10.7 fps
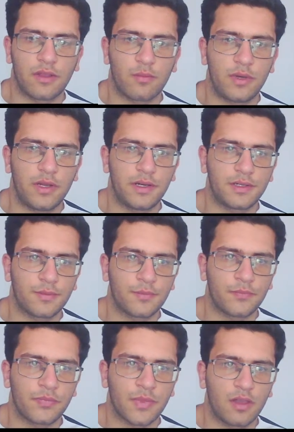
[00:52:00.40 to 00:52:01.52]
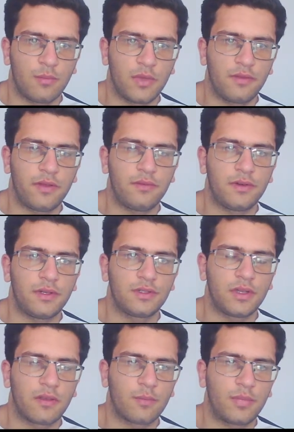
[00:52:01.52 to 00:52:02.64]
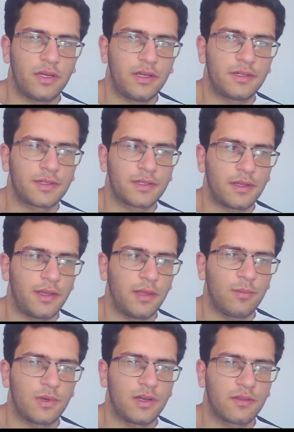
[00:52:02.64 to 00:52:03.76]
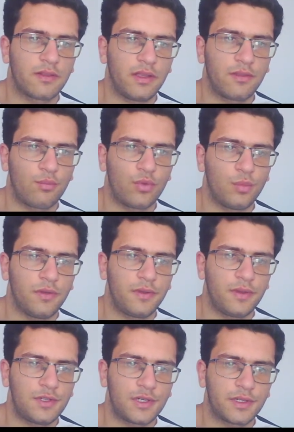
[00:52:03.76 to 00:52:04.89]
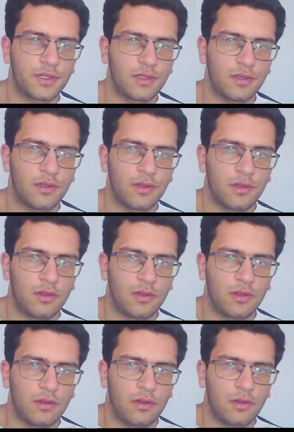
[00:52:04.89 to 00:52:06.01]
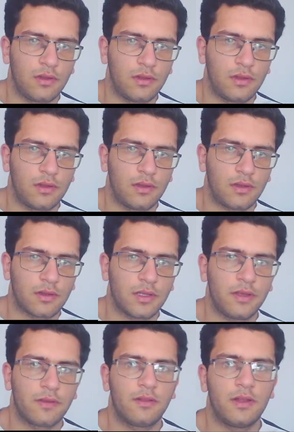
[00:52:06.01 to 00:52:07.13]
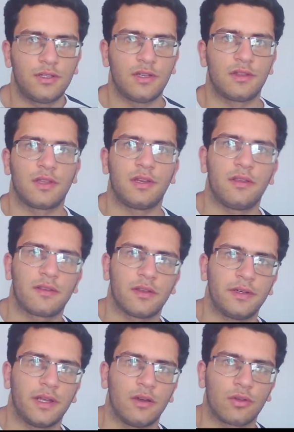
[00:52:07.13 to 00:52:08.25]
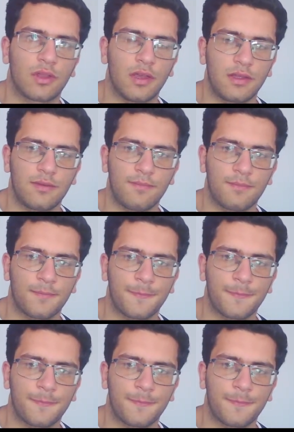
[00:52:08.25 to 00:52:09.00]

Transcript: chess player? My favorite chess players, I'm gonna say, is Bobby Fischer. He's legend in his area, okay?